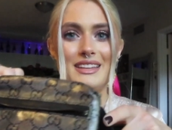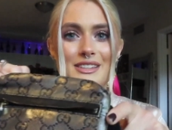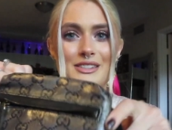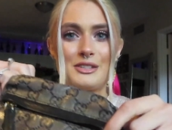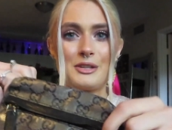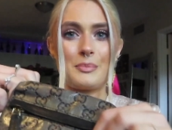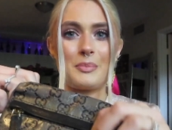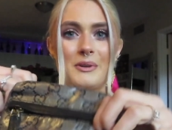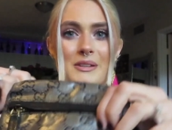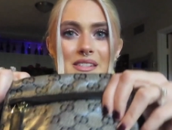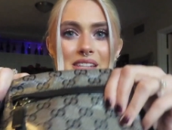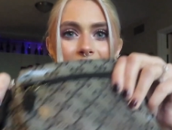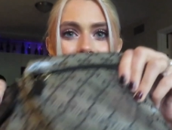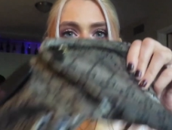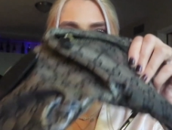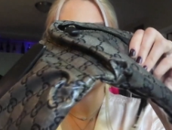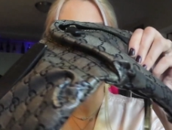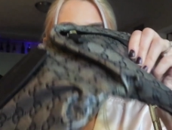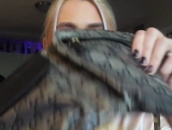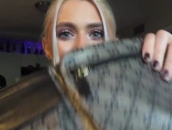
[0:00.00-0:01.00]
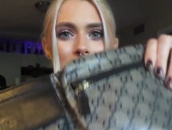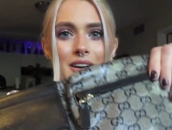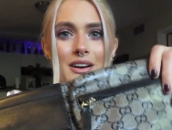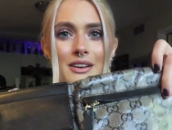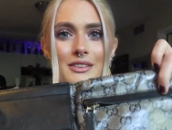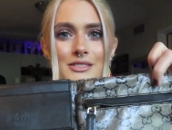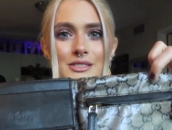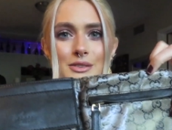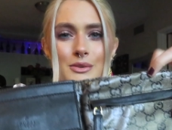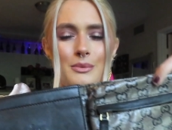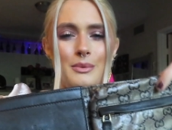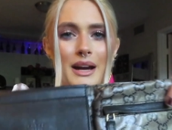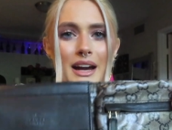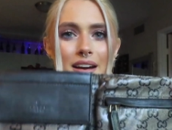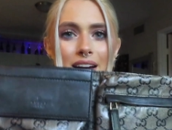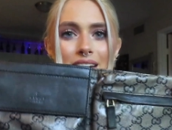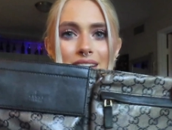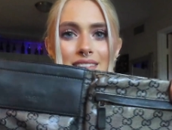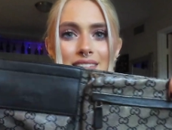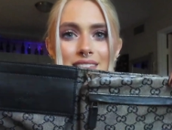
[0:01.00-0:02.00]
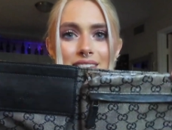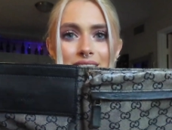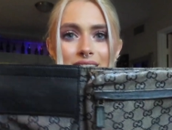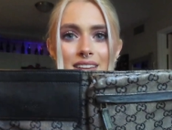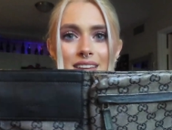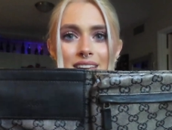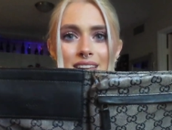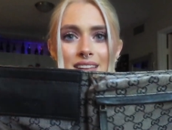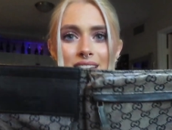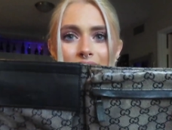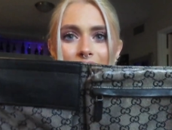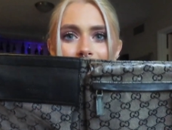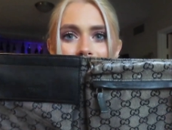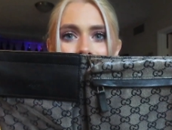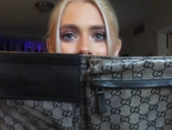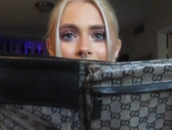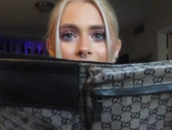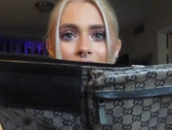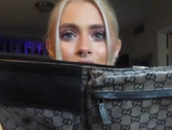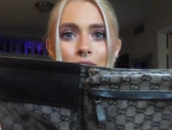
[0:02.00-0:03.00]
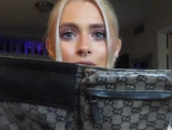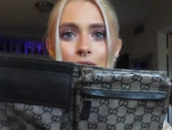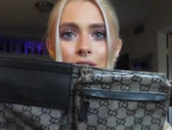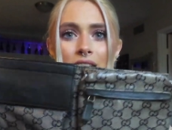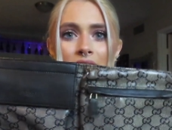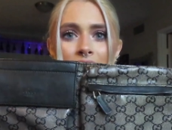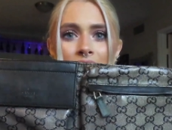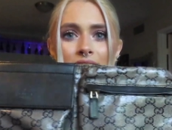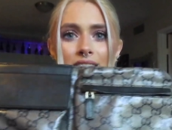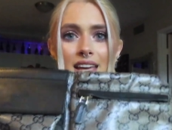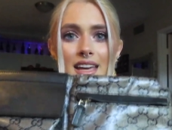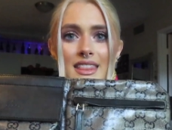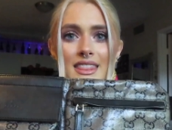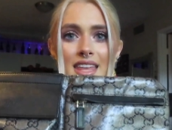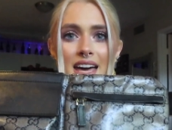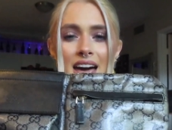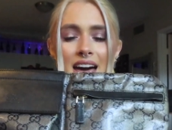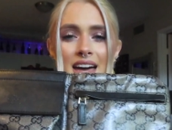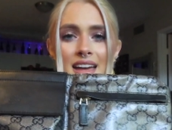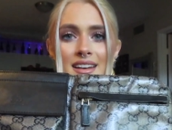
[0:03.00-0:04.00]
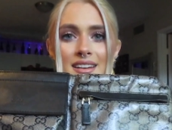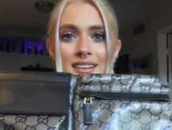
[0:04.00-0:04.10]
Super sick. You can also wear it in the front like that.